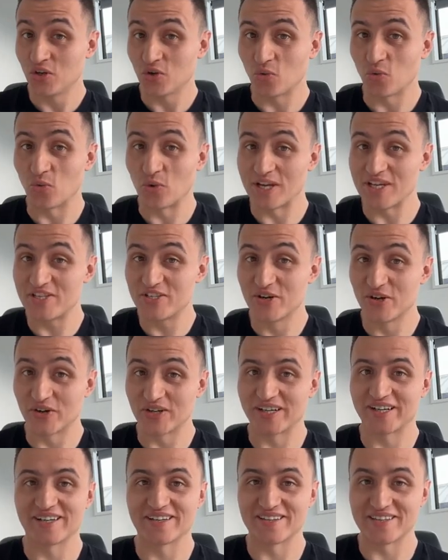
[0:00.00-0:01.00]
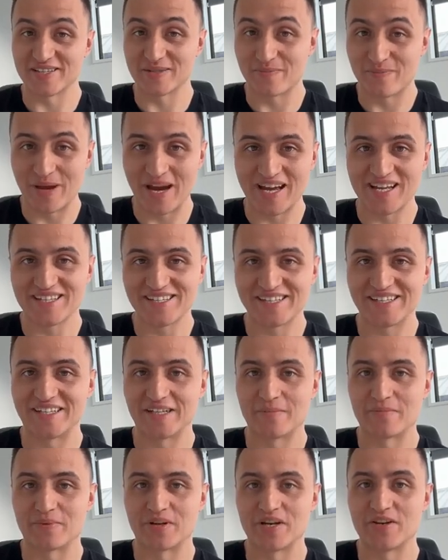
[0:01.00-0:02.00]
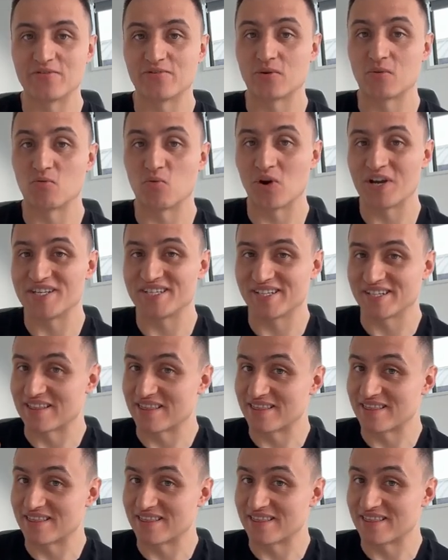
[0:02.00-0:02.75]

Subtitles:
we took this painting company from wasting